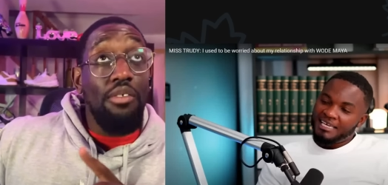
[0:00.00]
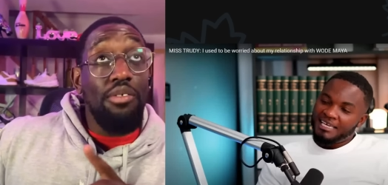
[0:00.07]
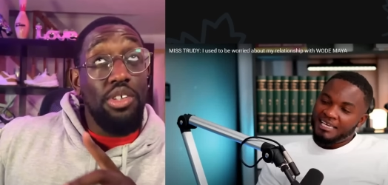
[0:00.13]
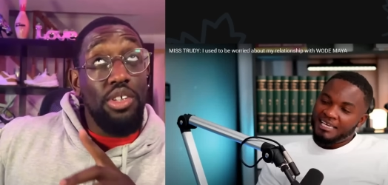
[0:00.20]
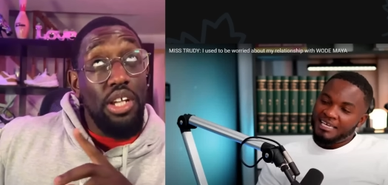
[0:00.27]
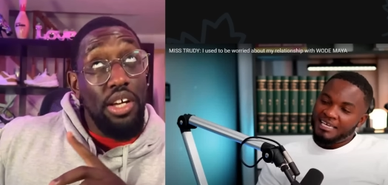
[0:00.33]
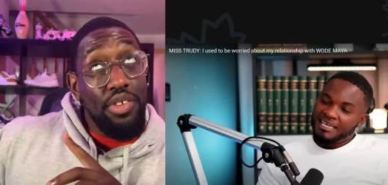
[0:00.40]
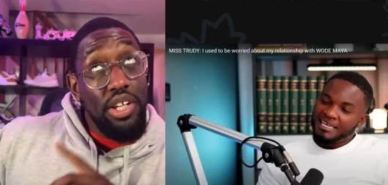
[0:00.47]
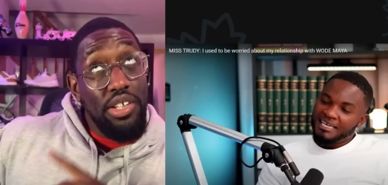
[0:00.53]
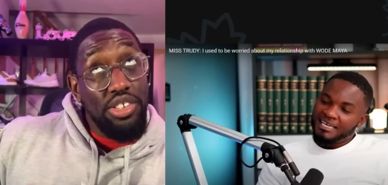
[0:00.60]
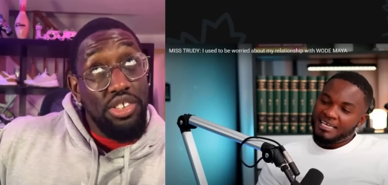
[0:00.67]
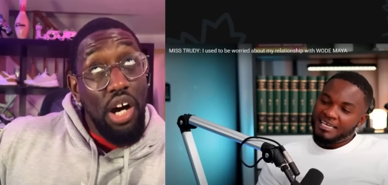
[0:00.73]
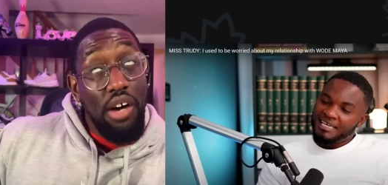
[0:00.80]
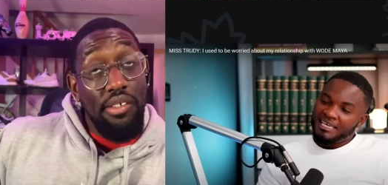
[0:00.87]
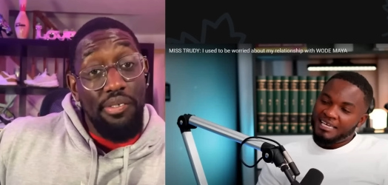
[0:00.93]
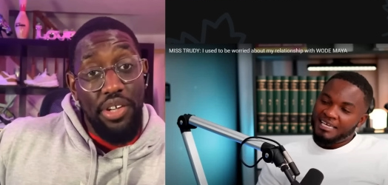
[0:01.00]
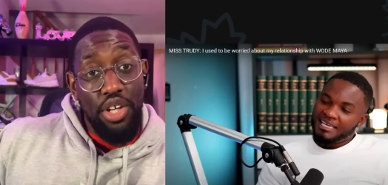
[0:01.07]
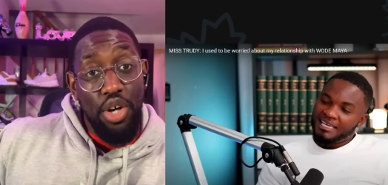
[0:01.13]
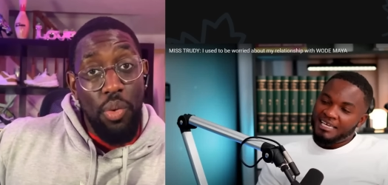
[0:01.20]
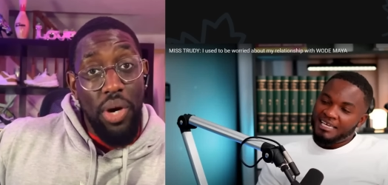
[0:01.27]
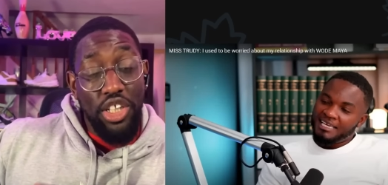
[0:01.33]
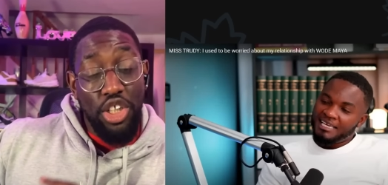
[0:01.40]
Speaker 1: if you listen to the other
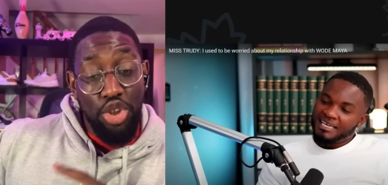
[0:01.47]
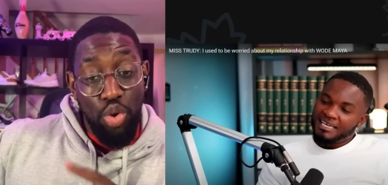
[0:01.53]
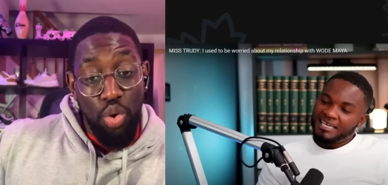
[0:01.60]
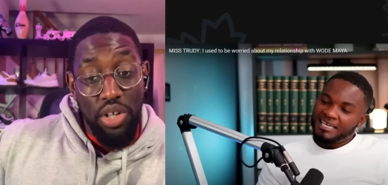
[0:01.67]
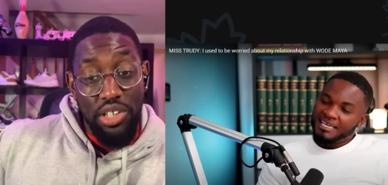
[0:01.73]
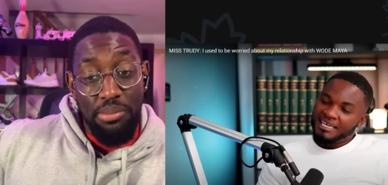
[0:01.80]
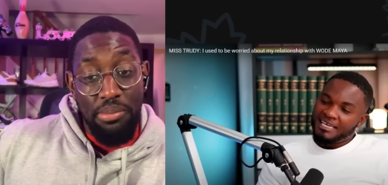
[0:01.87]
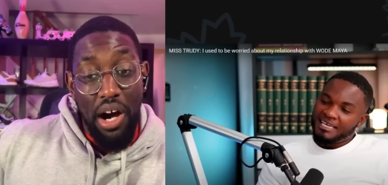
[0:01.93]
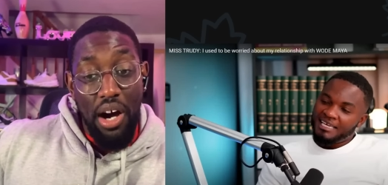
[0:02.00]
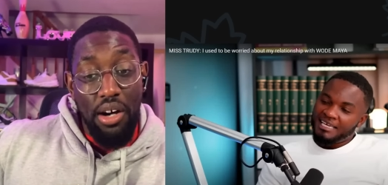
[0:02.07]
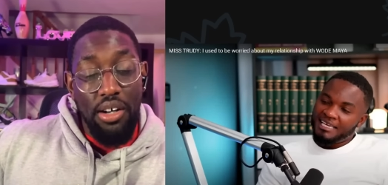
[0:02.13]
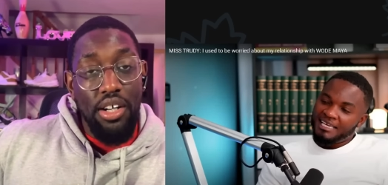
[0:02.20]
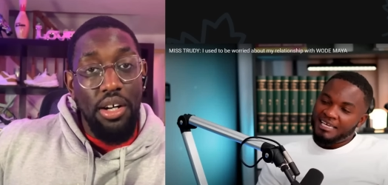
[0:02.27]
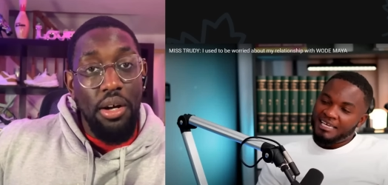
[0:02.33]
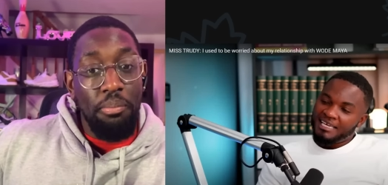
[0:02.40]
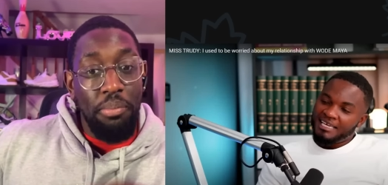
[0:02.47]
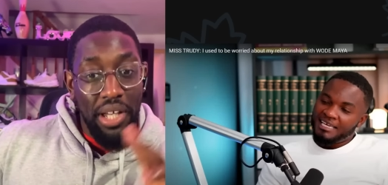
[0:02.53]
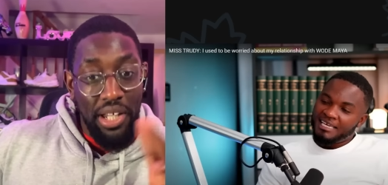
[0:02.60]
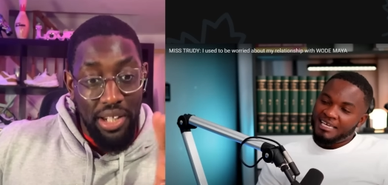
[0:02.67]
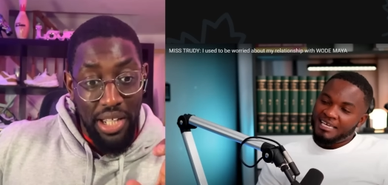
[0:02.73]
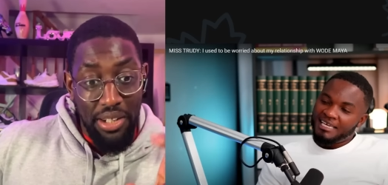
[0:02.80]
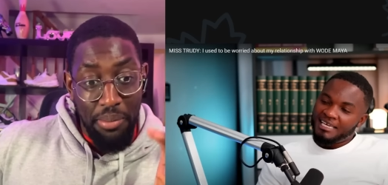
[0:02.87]
video where she talks about
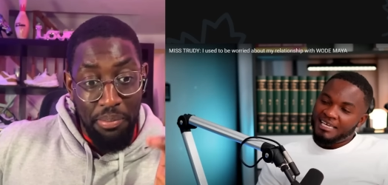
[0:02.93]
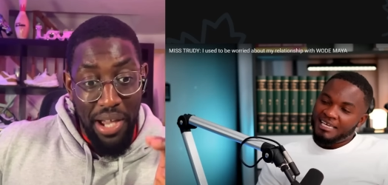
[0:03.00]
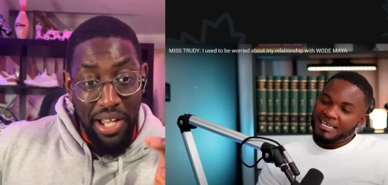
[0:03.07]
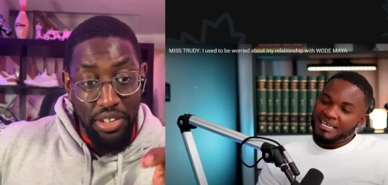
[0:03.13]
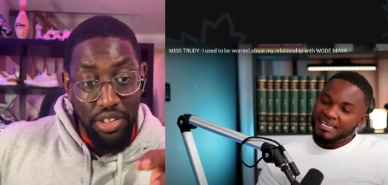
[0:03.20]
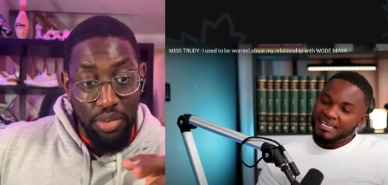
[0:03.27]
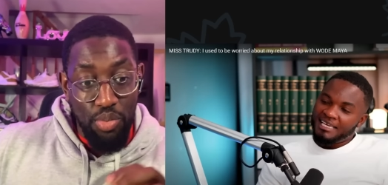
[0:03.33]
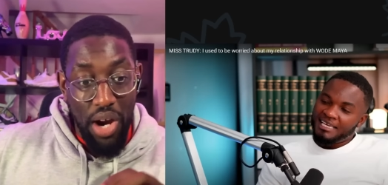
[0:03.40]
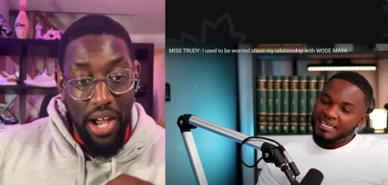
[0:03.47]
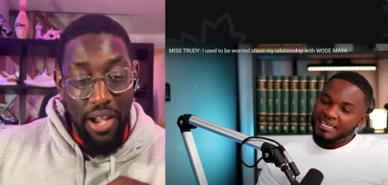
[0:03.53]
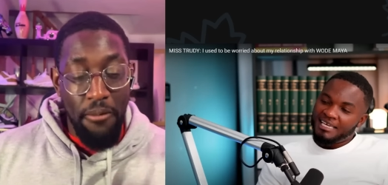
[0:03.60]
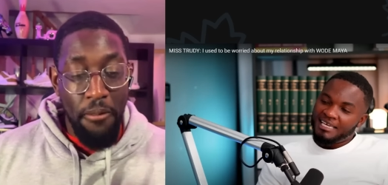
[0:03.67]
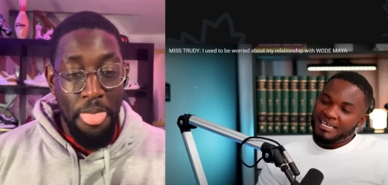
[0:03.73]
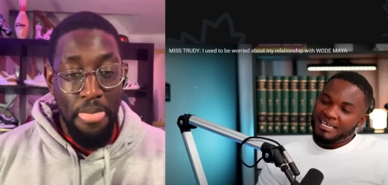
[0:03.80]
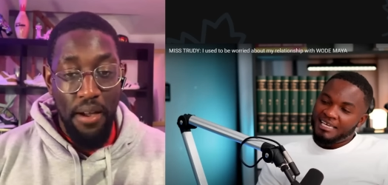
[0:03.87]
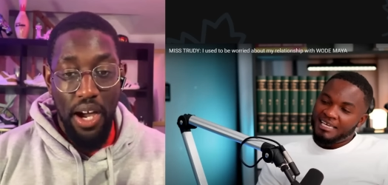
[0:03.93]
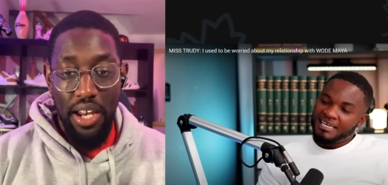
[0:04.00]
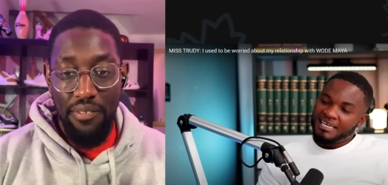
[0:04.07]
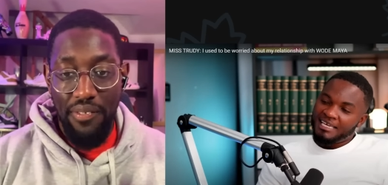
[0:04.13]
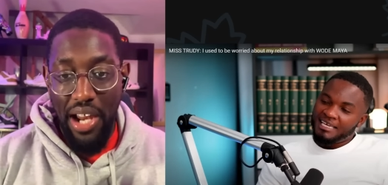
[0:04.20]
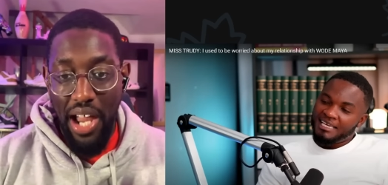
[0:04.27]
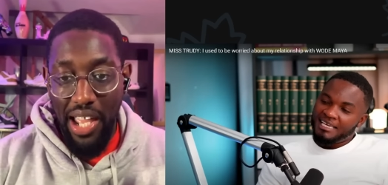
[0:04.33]
being independent, right? And
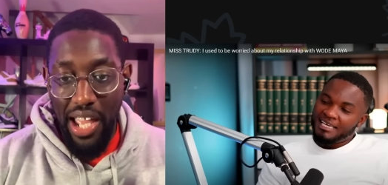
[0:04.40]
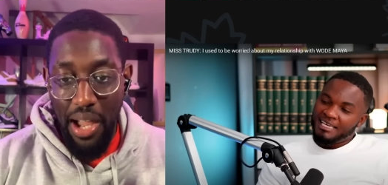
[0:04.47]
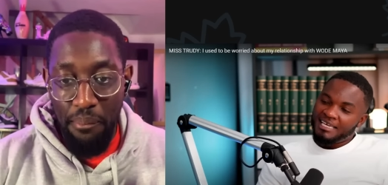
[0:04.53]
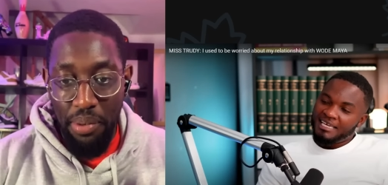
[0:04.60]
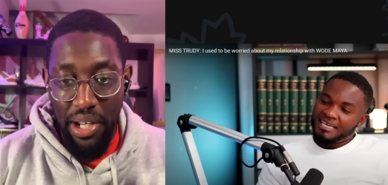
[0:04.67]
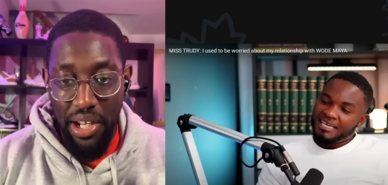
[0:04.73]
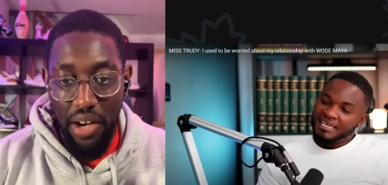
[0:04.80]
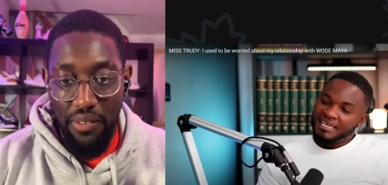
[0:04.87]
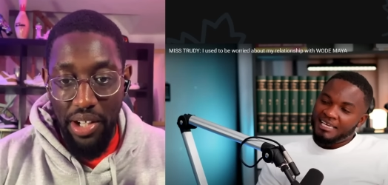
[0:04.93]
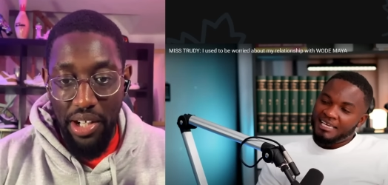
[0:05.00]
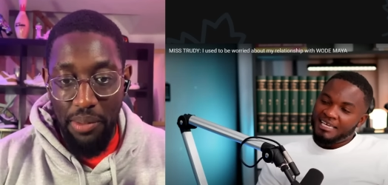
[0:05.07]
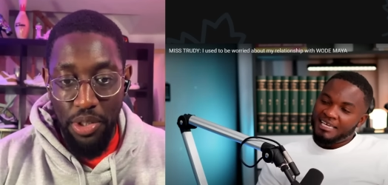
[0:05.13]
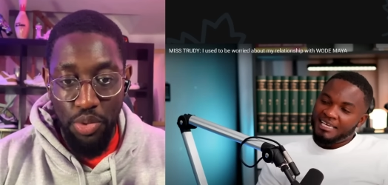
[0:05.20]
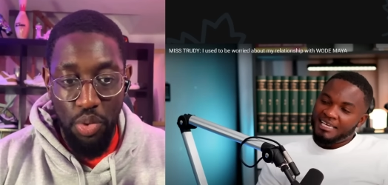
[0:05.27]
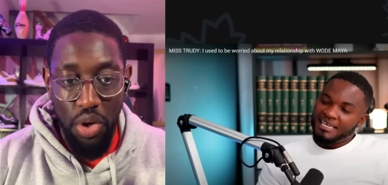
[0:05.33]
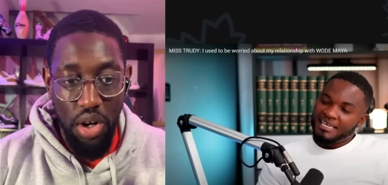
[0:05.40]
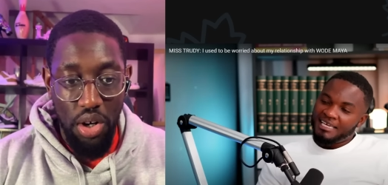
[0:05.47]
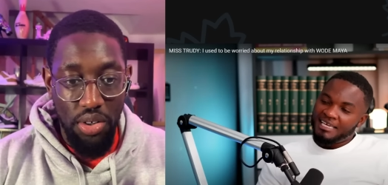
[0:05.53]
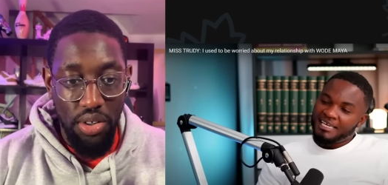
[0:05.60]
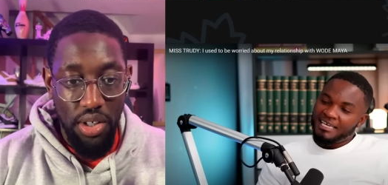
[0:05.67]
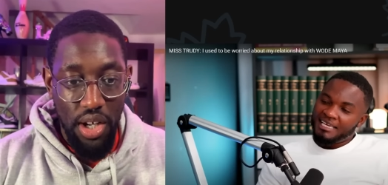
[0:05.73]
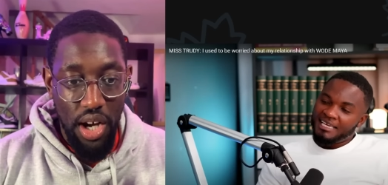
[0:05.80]
in fact, I can play that other mm-hmm. clip as well,